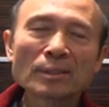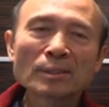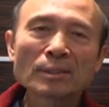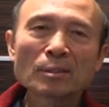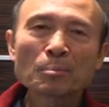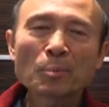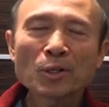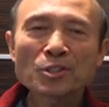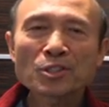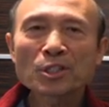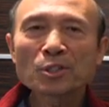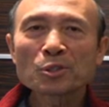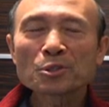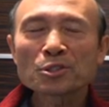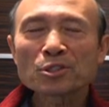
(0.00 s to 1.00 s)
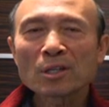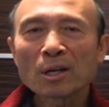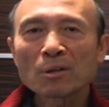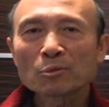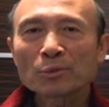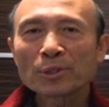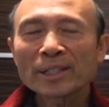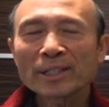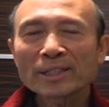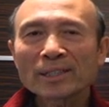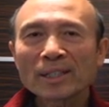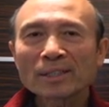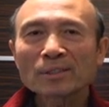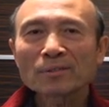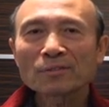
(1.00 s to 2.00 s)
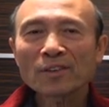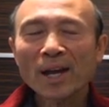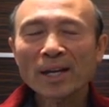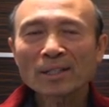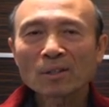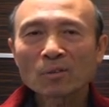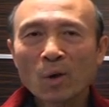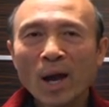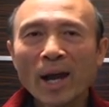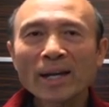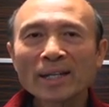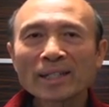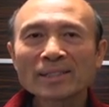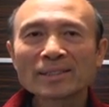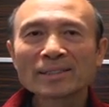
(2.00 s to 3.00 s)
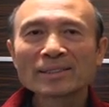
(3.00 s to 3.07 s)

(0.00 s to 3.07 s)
the person who is not willing and to find out why